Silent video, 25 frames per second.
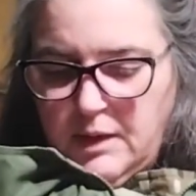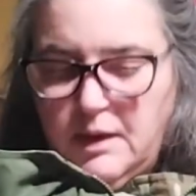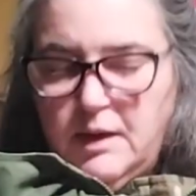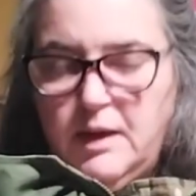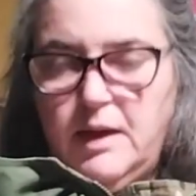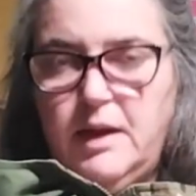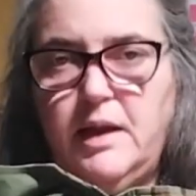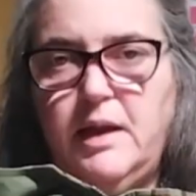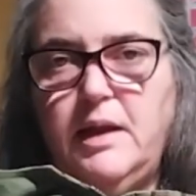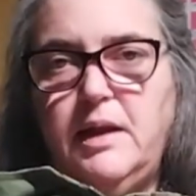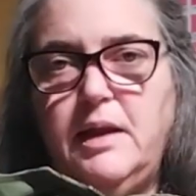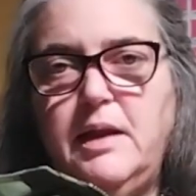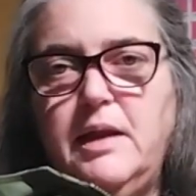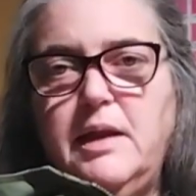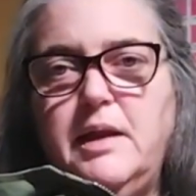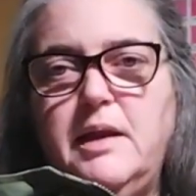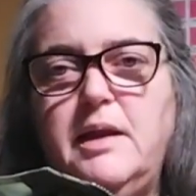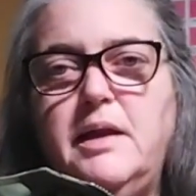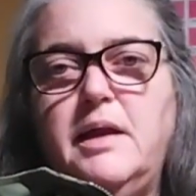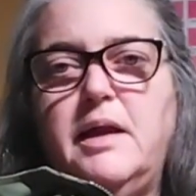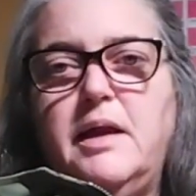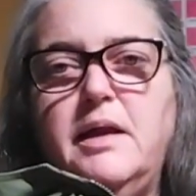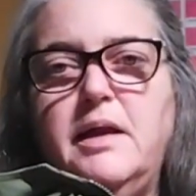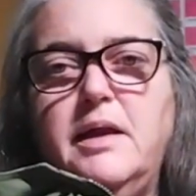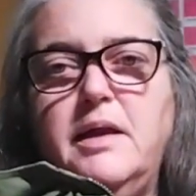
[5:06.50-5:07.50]
And
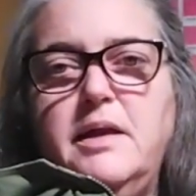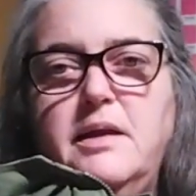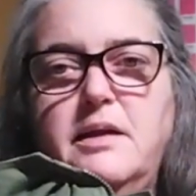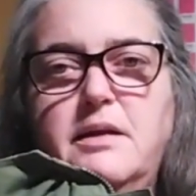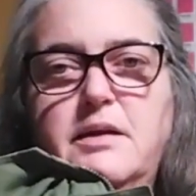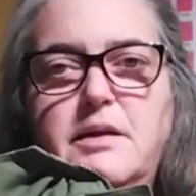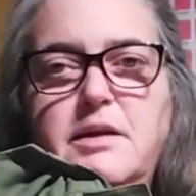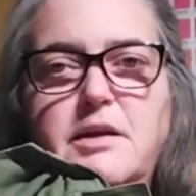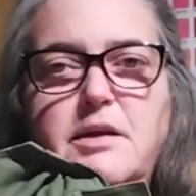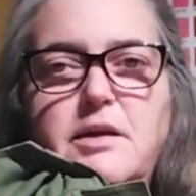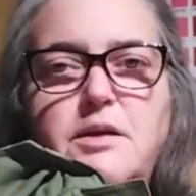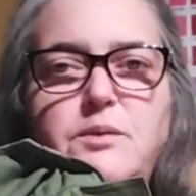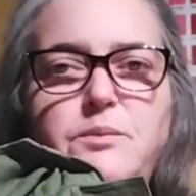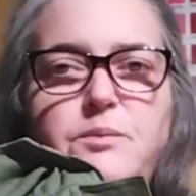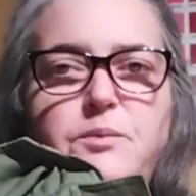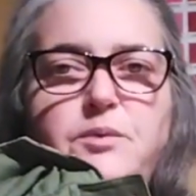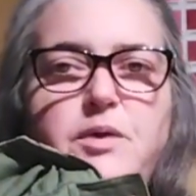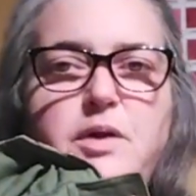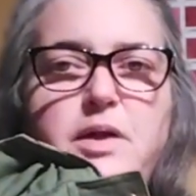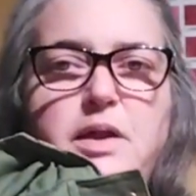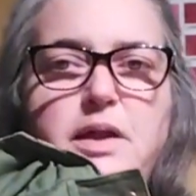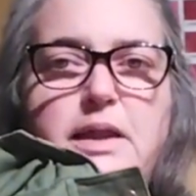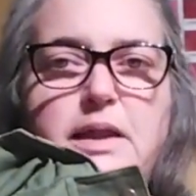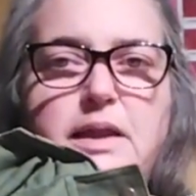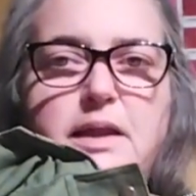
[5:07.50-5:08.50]
I didn't
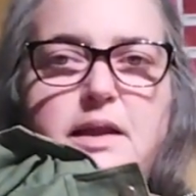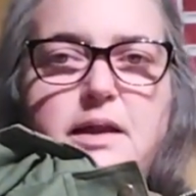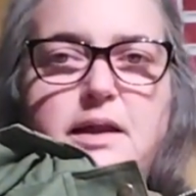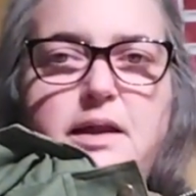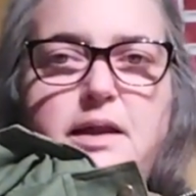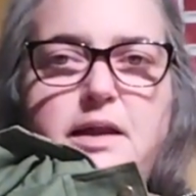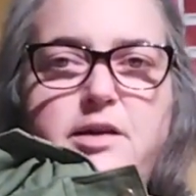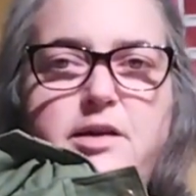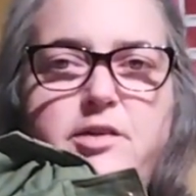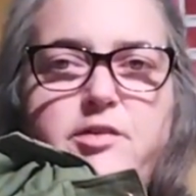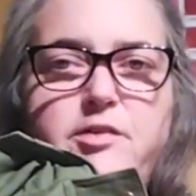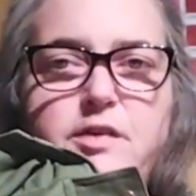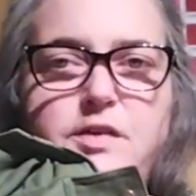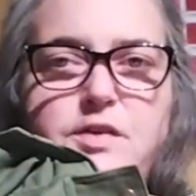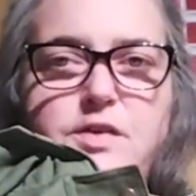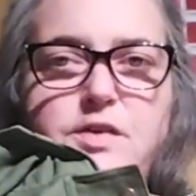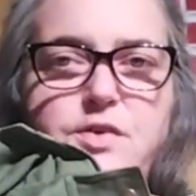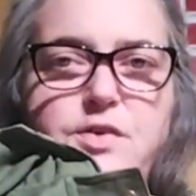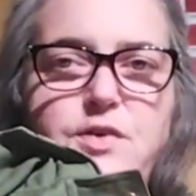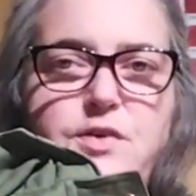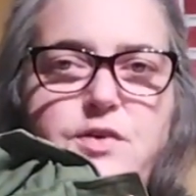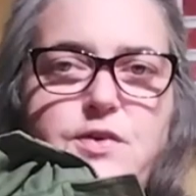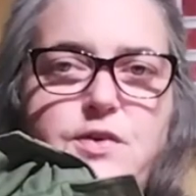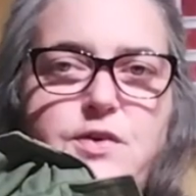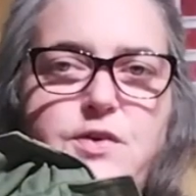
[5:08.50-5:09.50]
want the
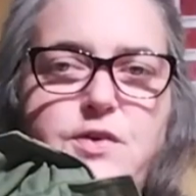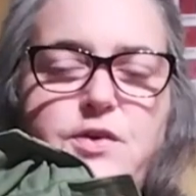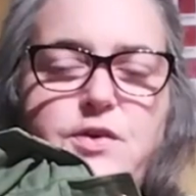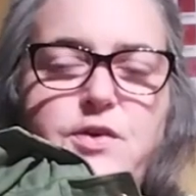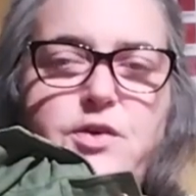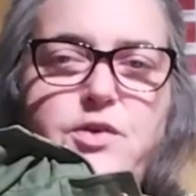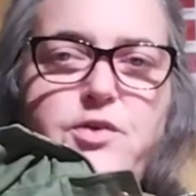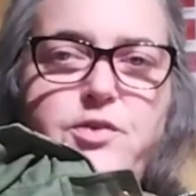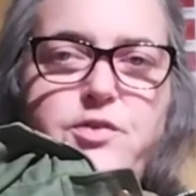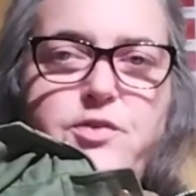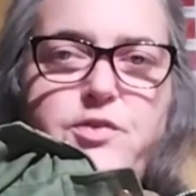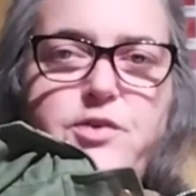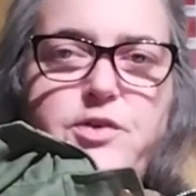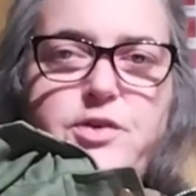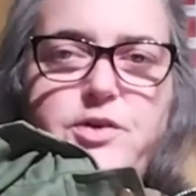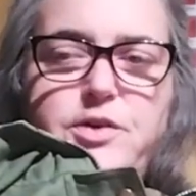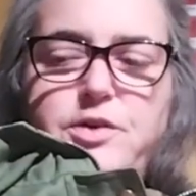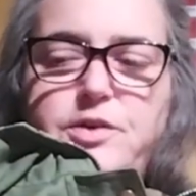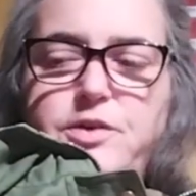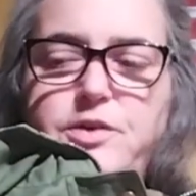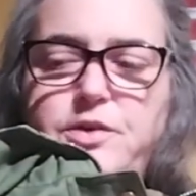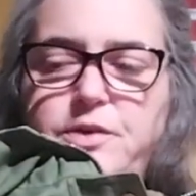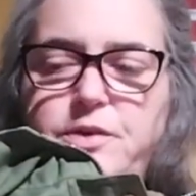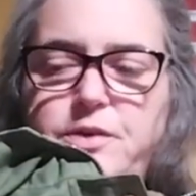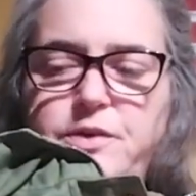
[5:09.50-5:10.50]
covers
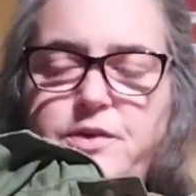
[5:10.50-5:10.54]
over,